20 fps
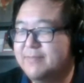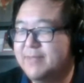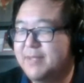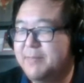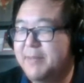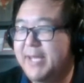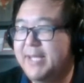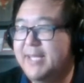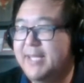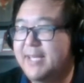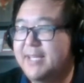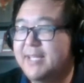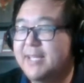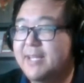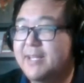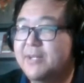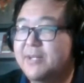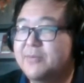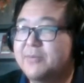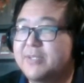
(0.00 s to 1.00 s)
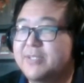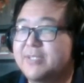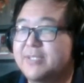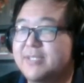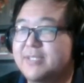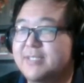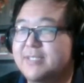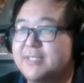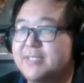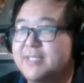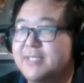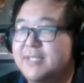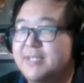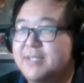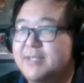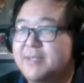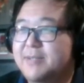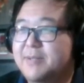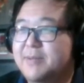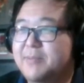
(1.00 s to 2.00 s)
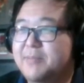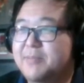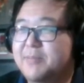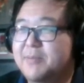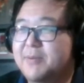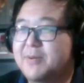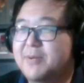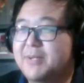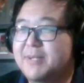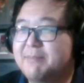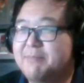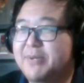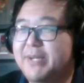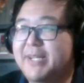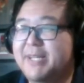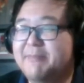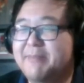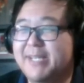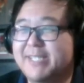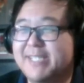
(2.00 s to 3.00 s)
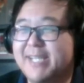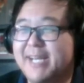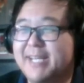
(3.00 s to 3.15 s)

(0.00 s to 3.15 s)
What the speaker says: painting, which is pretty amazing.